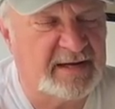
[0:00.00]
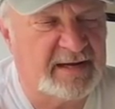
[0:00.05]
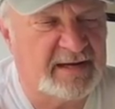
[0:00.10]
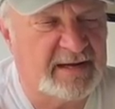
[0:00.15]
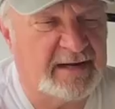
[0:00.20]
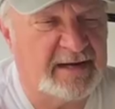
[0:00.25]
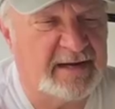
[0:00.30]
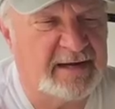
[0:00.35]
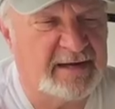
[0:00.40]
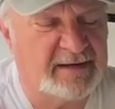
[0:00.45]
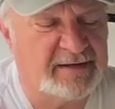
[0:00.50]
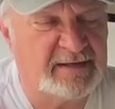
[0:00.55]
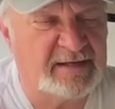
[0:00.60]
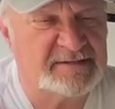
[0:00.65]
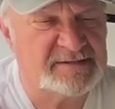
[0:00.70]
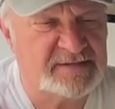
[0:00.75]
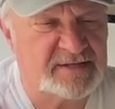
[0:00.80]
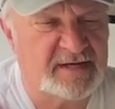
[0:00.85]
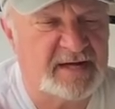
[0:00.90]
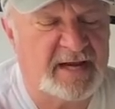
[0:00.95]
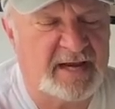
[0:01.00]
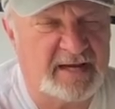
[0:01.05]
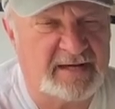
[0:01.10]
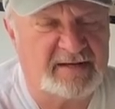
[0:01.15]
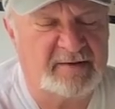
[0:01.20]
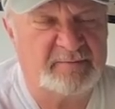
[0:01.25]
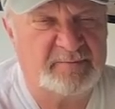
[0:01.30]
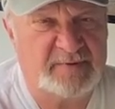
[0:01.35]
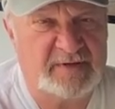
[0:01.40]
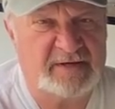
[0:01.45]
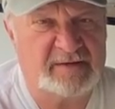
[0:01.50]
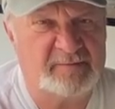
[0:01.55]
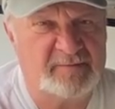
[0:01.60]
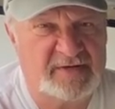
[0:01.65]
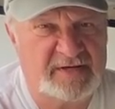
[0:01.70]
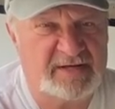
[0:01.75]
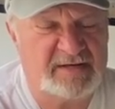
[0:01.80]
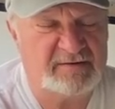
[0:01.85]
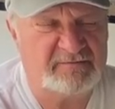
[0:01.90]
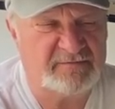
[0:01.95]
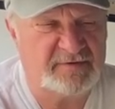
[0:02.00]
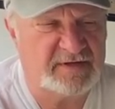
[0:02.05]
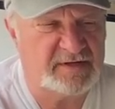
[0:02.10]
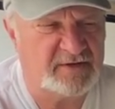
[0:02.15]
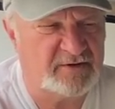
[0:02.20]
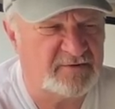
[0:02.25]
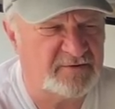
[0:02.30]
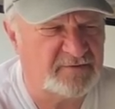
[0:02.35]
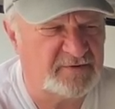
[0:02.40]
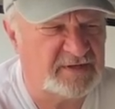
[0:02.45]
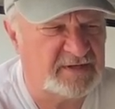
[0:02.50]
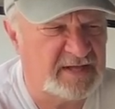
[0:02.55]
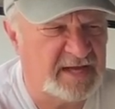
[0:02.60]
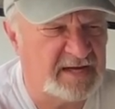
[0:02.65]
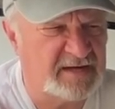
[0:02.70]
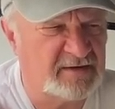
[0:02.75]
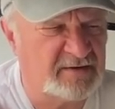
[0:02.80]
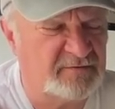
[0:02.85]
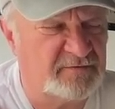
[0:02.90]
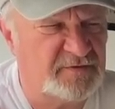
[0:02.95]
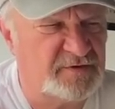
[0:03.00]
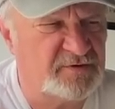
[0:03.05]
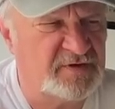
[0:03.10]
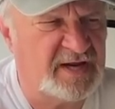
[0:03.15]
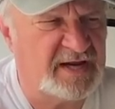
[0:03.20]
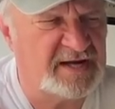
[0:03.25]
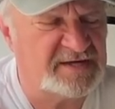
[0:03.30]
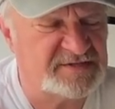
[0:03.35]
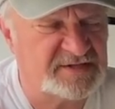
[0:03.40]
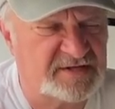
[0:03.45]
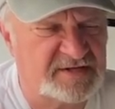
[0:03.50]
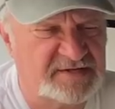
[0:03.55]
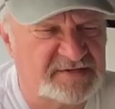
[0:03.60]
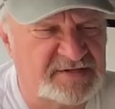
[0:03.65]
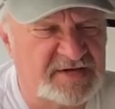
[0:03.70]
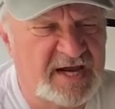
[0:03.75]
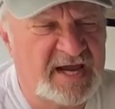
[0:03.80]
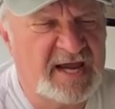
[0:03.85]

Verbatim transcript: uh, it's going to end up being me videoing that in a few days, because